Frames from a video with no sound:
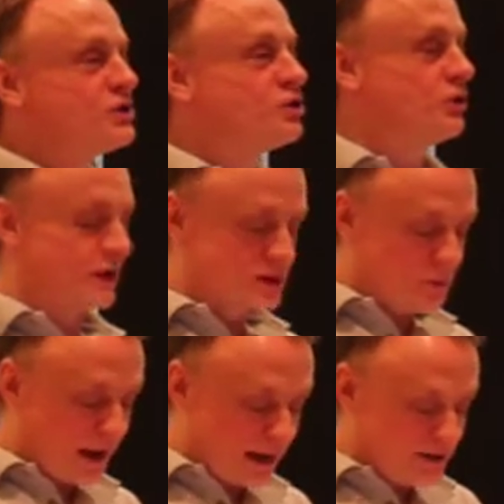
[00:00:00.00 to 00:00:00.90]
is to
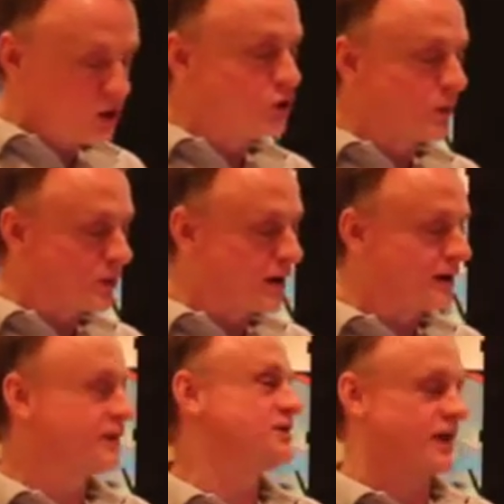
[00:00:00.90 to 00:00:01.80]
expand your
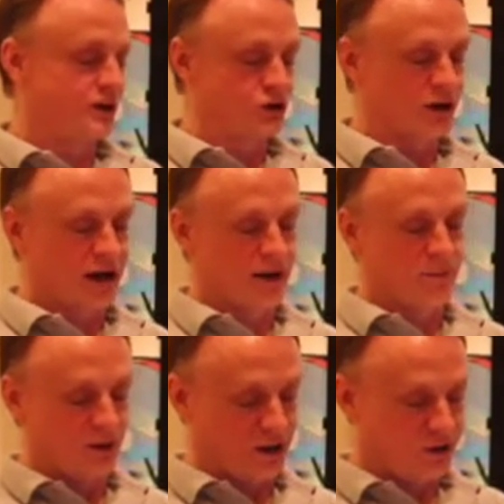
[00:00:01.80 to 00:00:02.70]
products and your
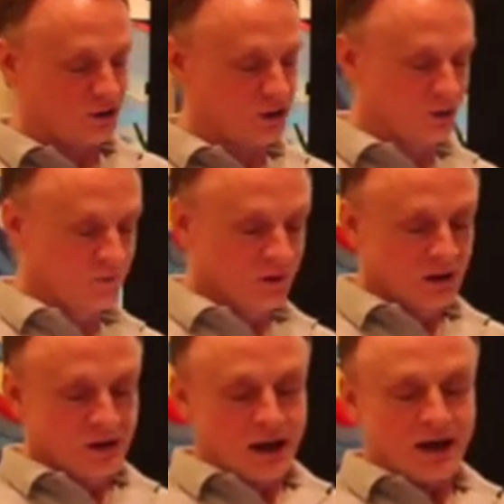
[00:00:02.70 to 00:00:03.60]
campaigns.
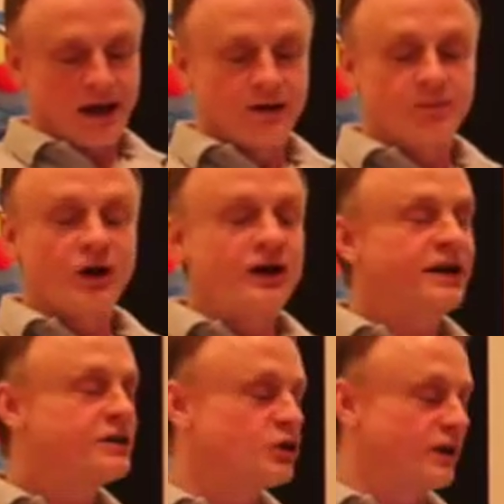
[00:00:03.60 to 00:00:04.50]
And
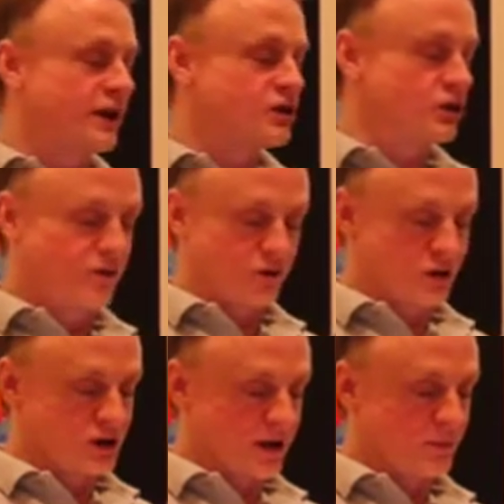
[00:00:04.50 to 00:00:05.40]
Marriott International,
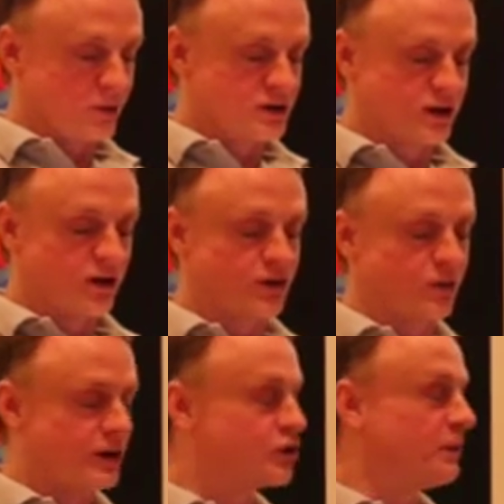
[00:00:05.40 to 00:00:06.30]
for example, is
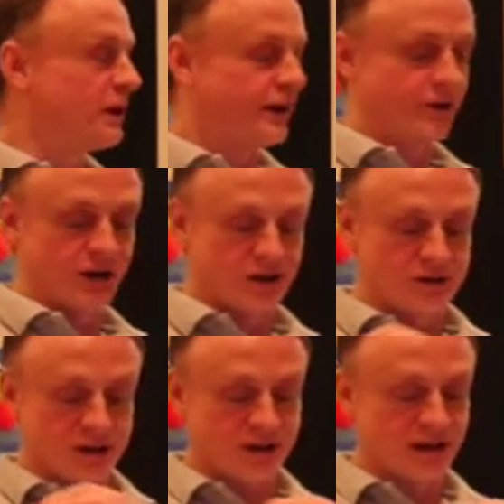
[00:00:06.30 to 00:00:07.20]
another major player
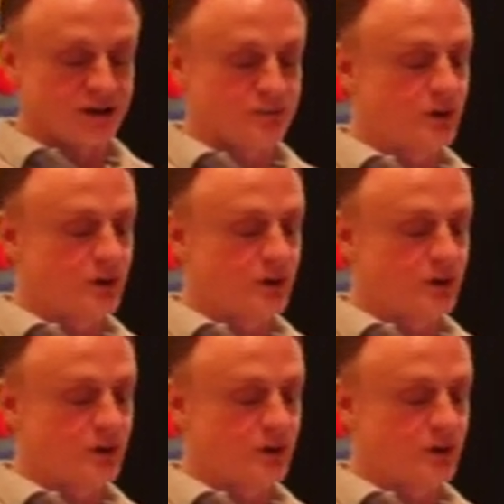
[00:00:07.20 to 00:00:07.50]
that has